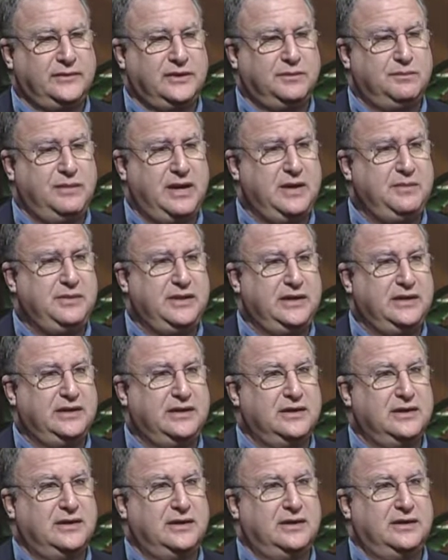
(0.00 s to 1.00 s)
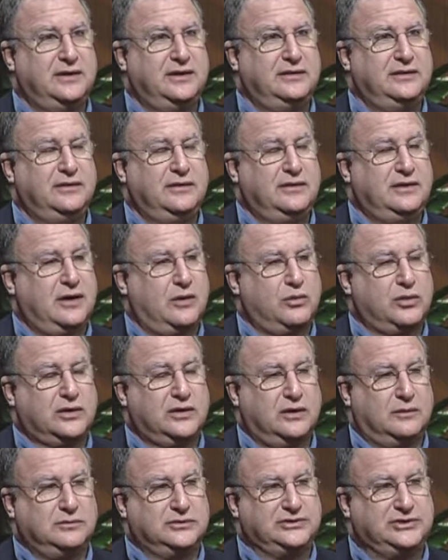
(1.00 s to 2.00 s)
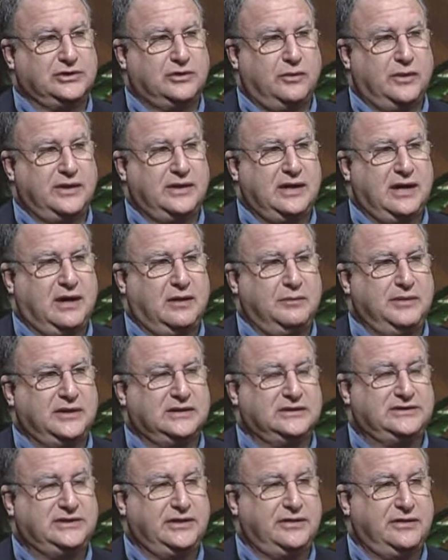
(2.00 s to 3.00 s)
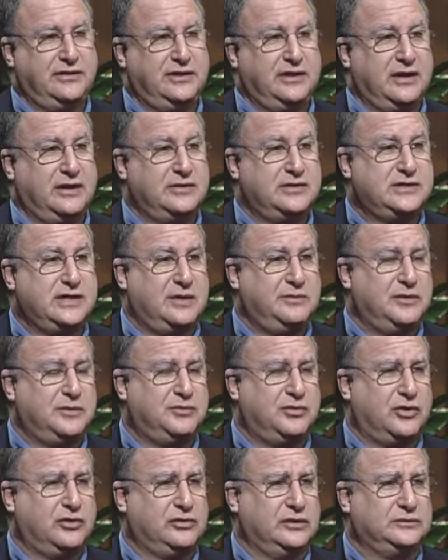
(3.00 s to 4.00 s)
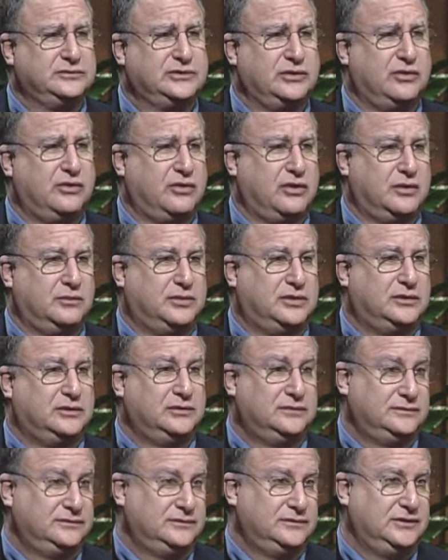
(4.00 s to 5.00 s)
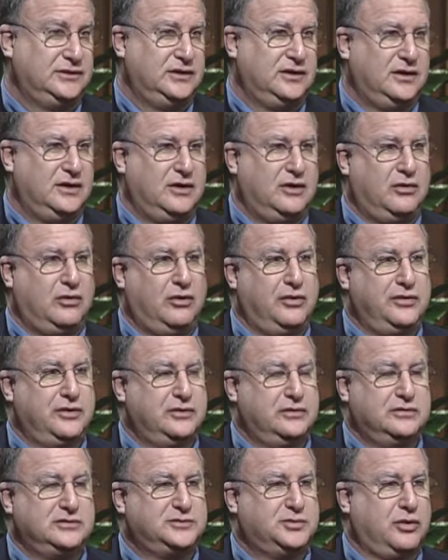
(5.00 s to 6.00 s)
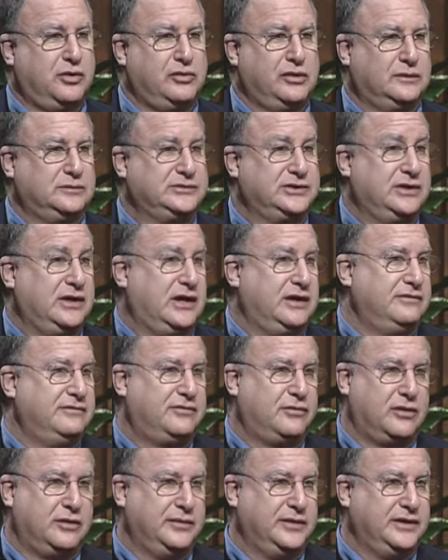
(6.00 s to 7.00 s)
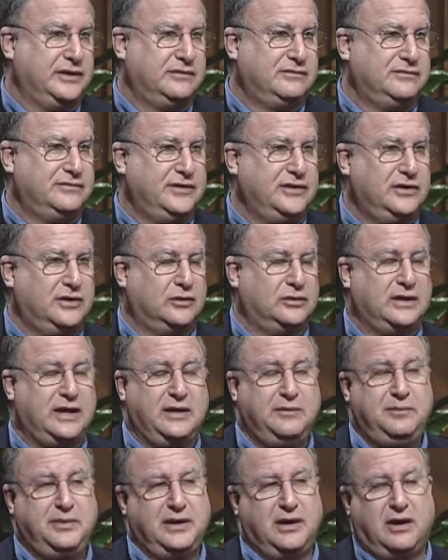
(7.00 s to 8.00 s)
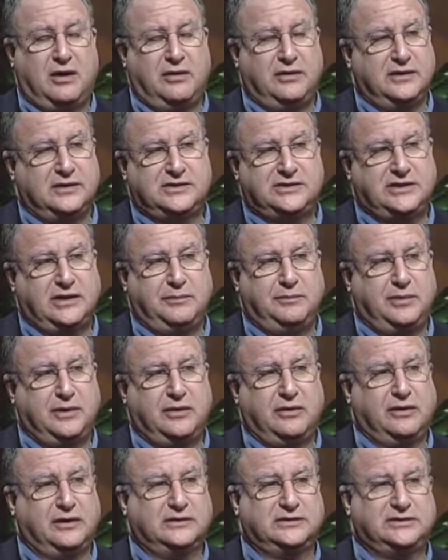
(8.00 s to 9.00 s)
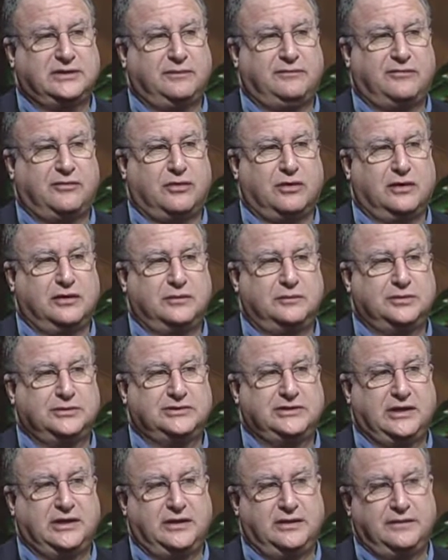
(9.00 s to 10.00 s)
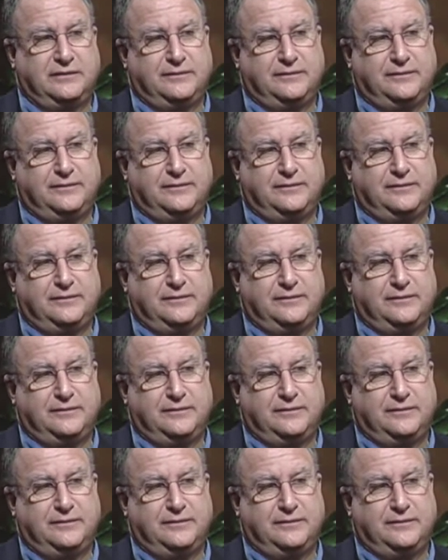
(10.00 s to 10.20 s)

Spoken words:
Maybe network numbers are going down because either the entertainment programs are horrible or the news programs are not informative. You know, NPR in the same period is up 400%. Mm-hmm.